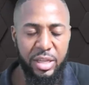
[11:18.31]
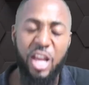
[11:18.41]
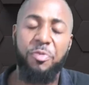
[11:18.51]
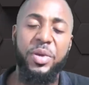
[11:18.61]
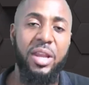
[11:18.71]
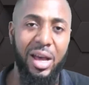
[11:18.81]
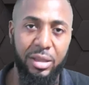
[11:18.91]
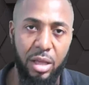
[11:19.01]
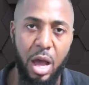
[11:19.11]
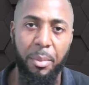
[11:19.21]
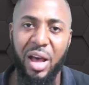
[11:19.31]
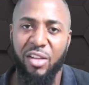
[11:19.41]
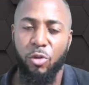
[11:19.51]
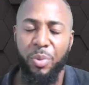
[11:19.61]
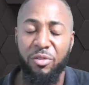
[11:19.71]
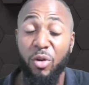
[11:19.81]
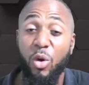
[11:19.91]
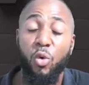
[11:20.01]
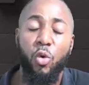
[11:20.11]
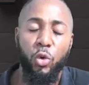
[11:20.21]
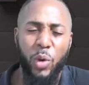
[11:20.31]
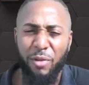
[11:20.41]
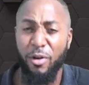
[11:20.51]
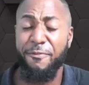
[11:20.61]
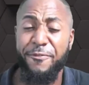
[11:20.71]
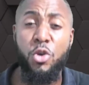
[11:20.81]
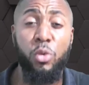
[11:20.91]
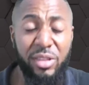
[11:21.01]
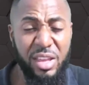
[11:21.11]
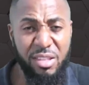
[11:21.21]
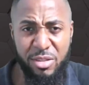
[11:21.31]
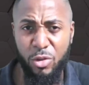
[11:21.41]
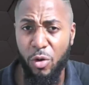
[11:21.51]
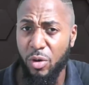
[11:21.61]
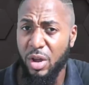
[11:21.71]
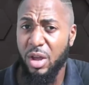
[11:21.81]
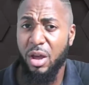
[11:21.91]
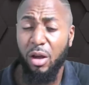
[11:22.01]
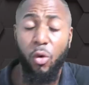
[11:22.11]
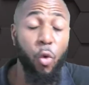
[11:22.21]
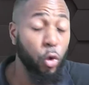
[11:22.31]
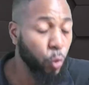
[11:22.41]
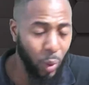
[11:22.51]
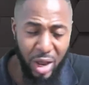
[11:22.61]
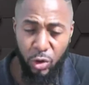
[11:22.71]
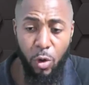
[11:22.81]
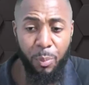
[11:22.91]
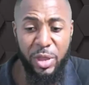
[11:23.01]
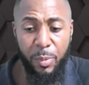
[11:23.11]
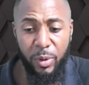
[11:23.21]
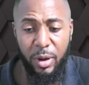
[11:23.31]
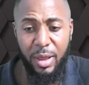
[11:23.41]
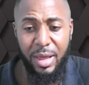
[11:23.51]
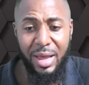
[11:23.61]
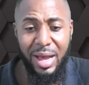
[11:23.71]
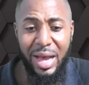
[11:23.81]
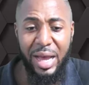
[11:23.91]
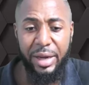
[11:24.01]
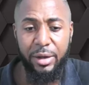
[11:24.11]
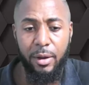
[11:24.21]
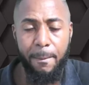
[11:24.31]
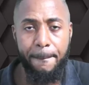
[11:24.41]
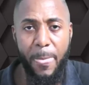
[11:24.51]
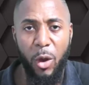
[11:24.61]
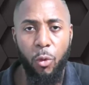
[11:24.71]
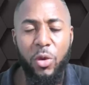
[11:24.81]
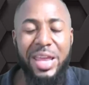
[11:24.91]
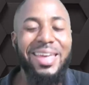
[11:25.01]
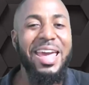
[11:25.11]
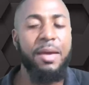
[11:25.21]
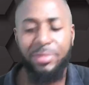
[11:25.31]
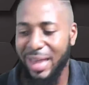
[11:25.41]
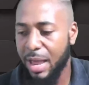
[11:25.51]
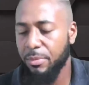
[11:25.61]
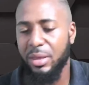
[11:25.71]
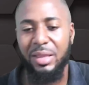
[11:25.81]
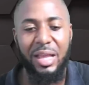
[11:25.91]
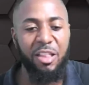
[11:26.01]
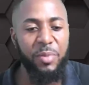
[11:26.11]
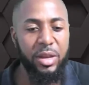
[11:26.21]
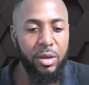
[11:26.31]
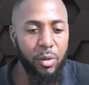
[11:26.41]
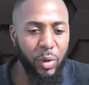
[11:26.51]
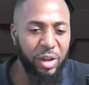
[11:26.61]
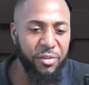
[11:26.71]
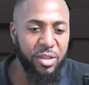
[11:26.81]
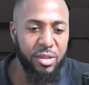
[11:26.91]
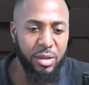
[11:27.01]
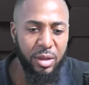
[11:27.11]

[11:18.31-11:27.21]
He has been at Kasupen for a good while, for a few seasons now. A good while now, people. And re-game time, it has been one of his...